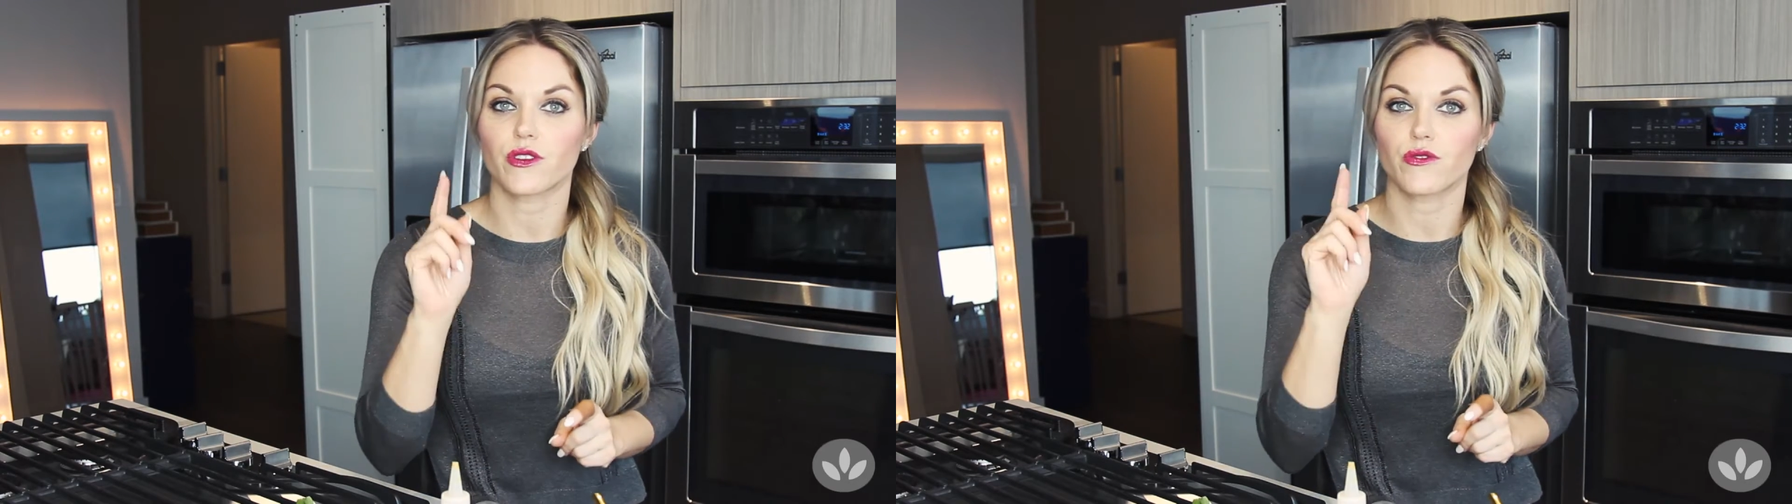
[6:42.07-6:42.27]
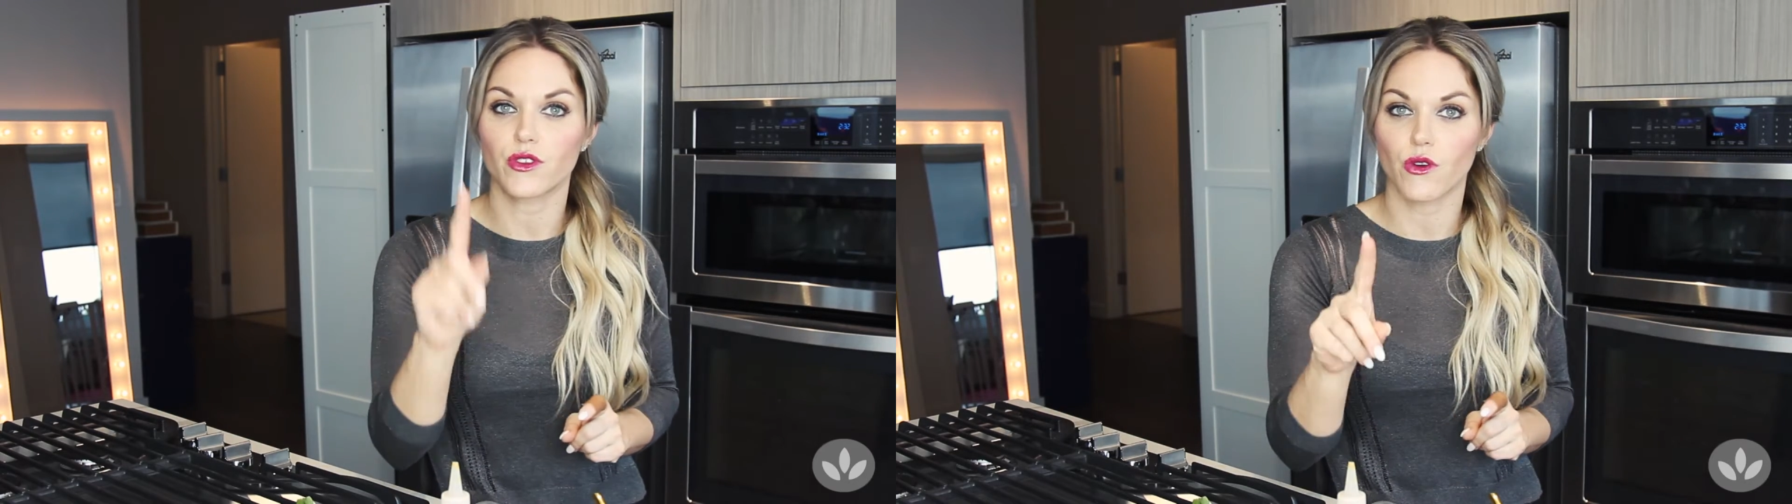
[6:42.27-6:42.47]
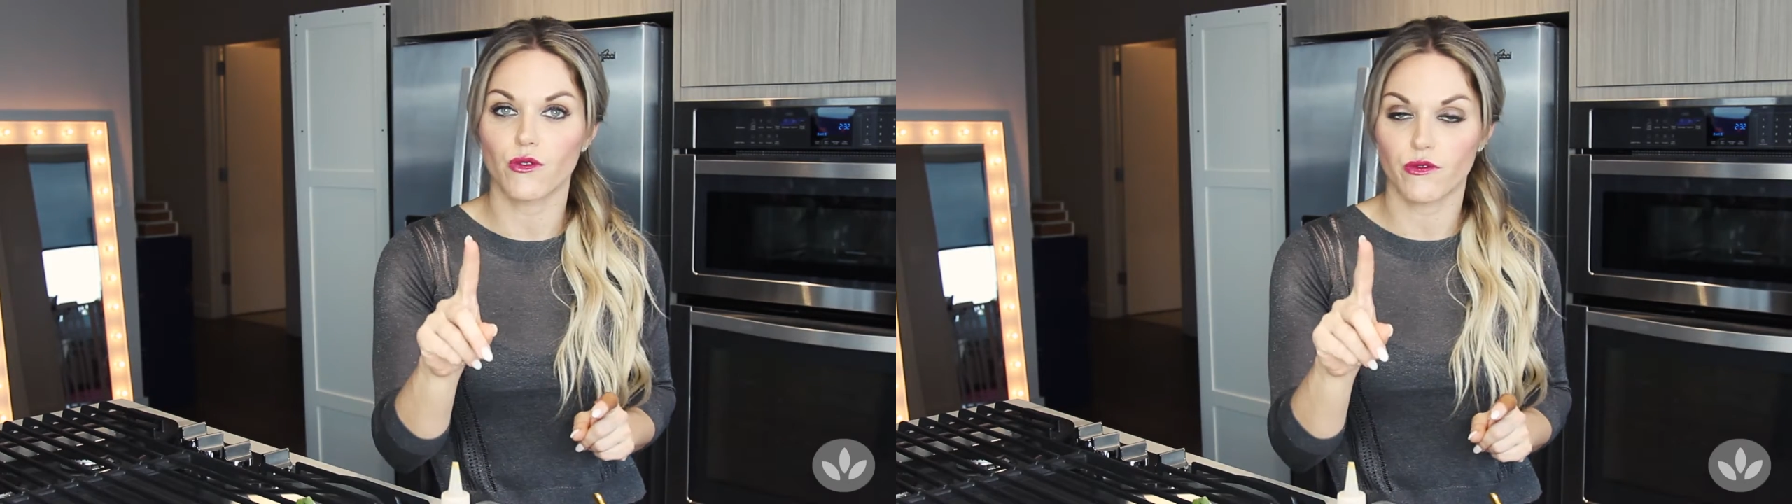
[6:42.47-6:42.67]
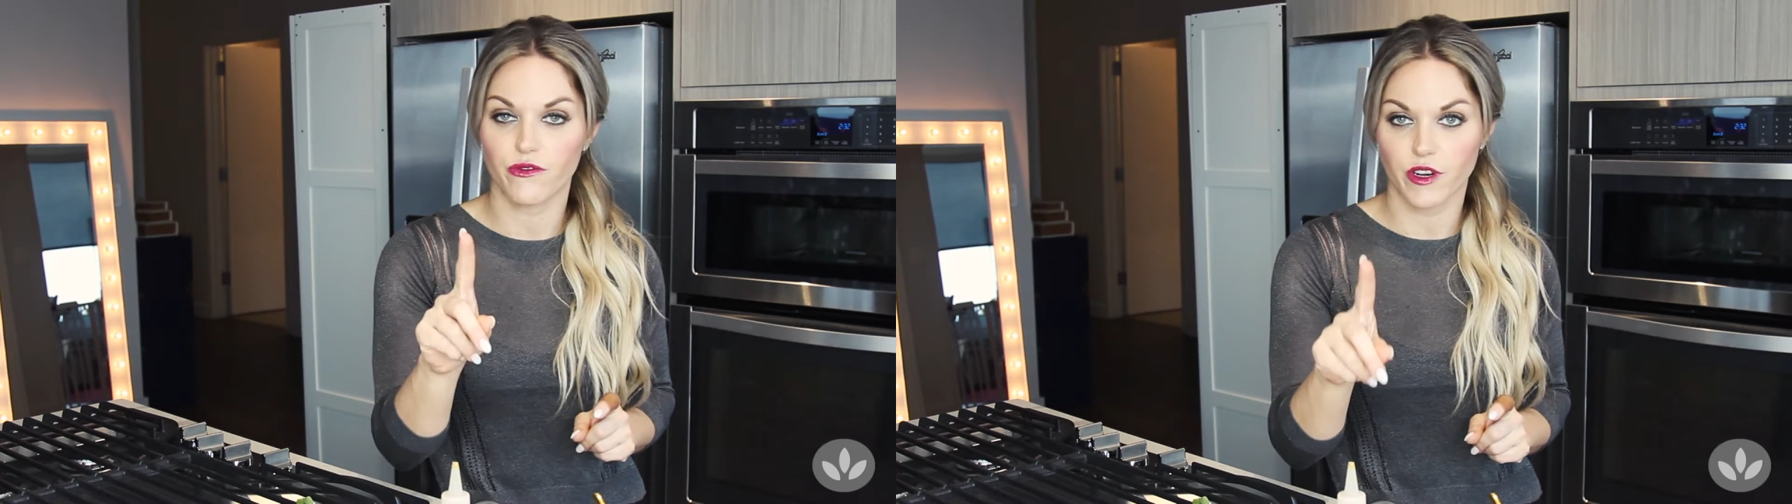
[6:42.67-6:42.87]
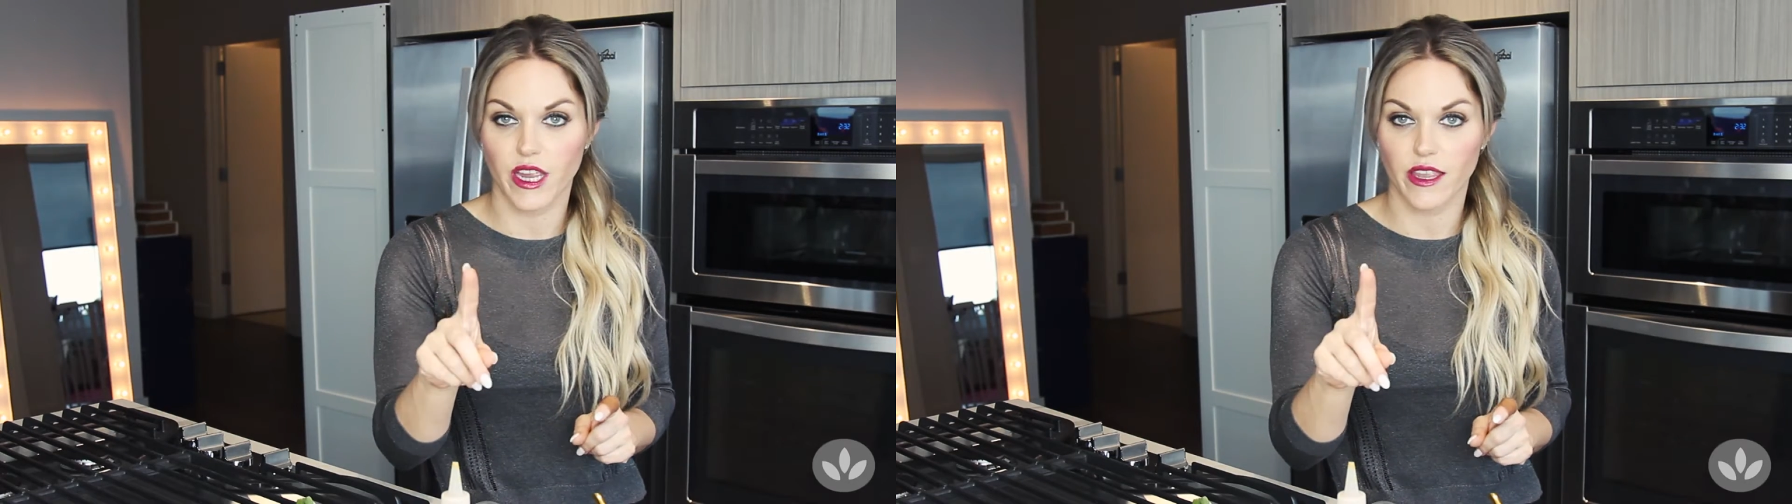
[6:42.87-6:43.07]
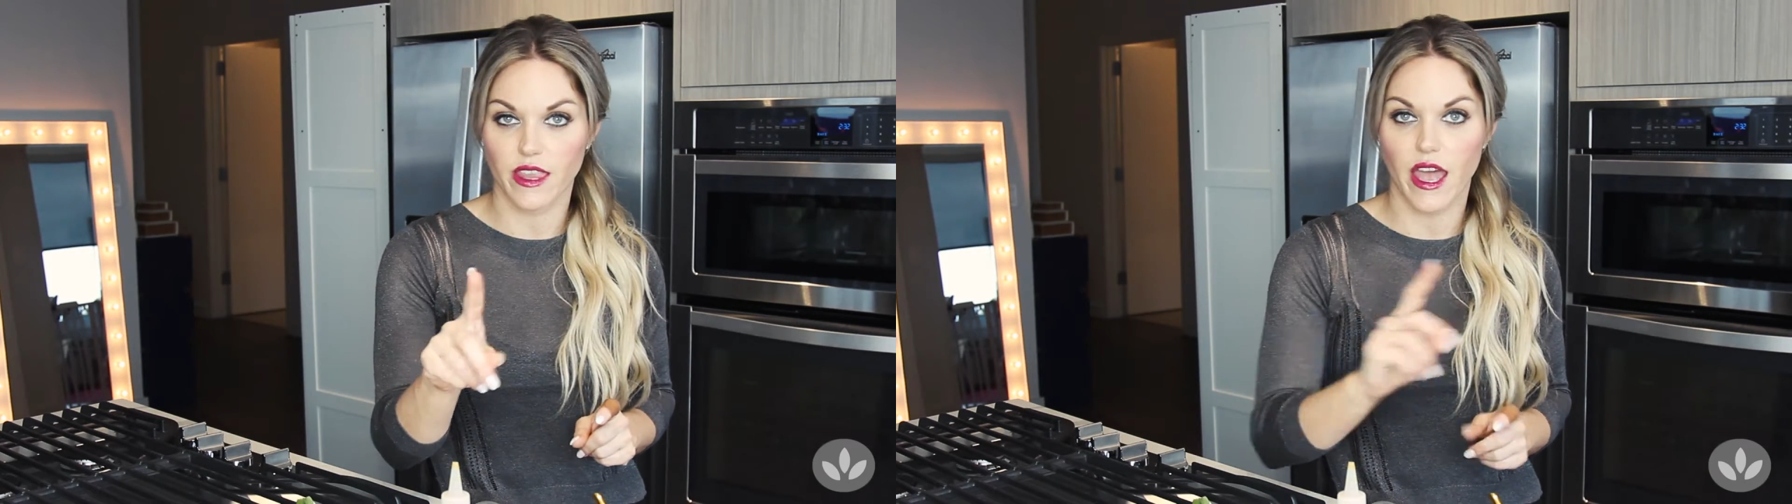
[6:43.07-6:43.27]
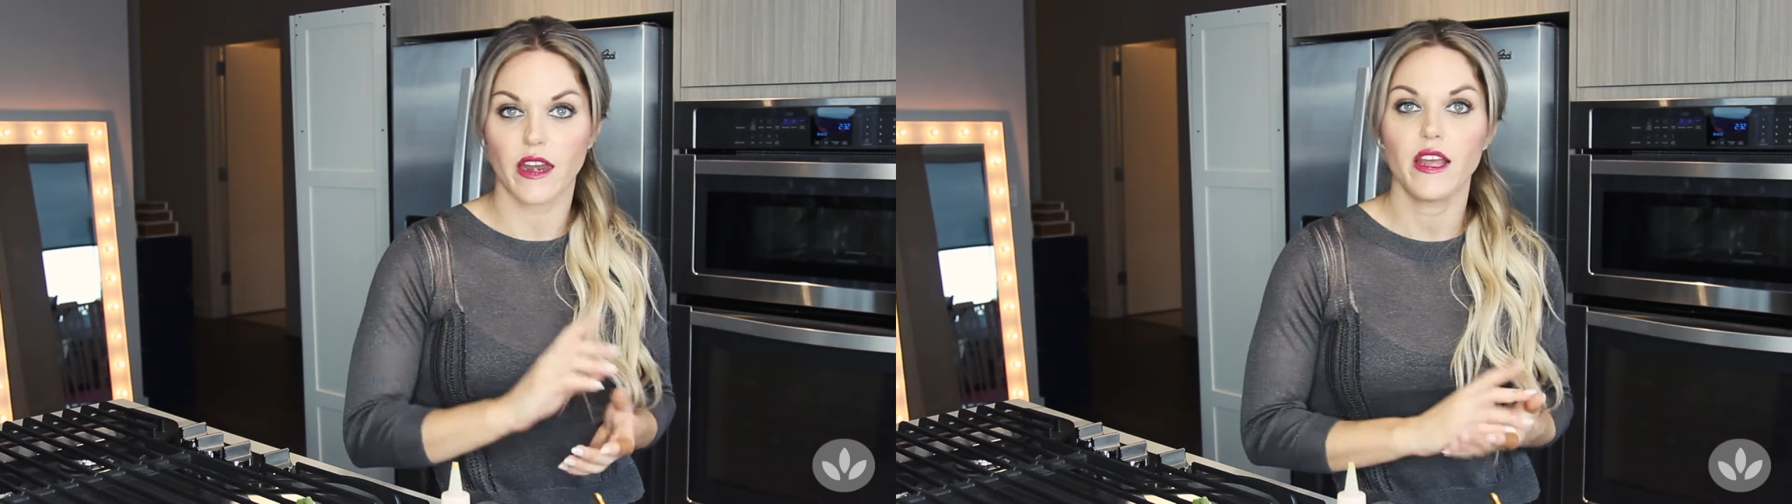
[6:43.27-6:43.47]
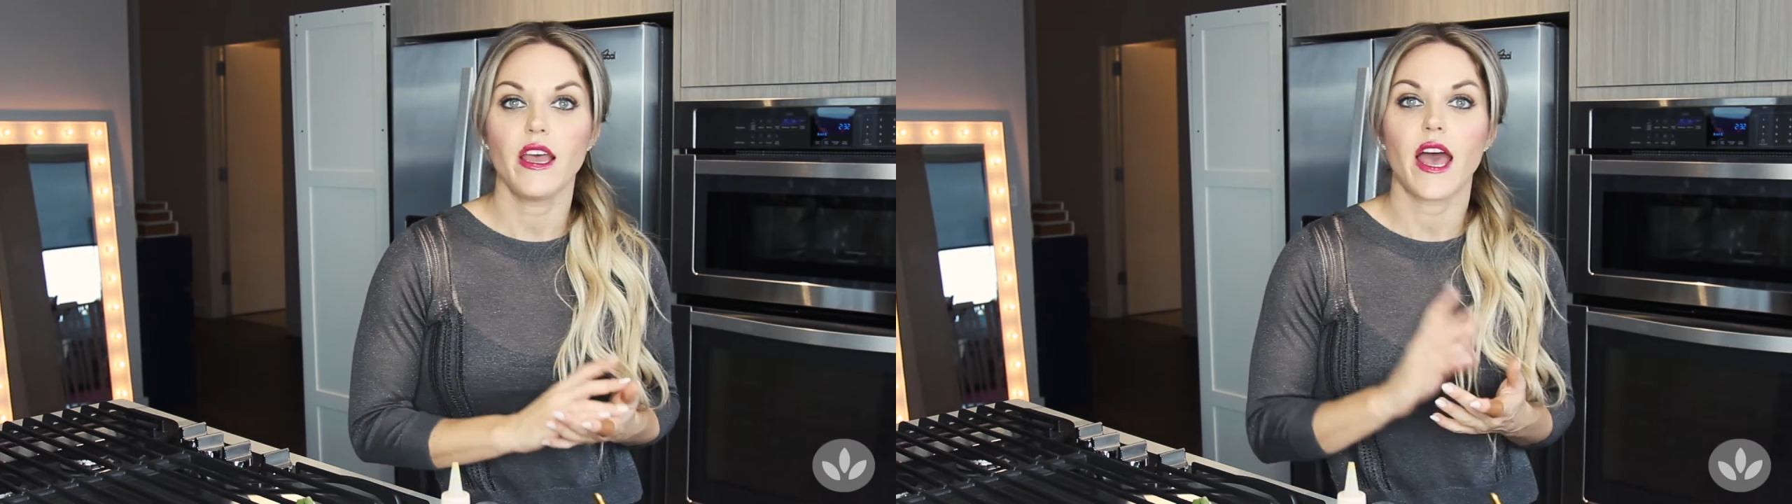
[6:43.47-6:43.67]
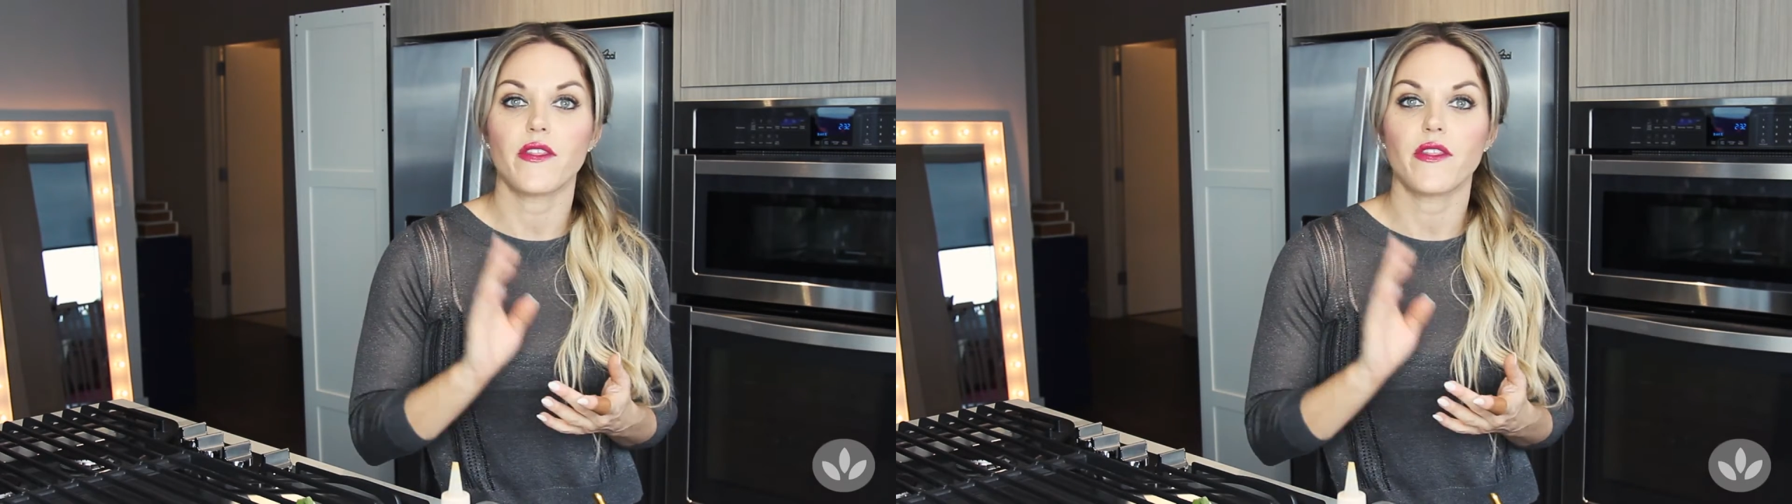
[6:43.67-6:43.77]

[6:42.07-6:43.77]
so don't forget that.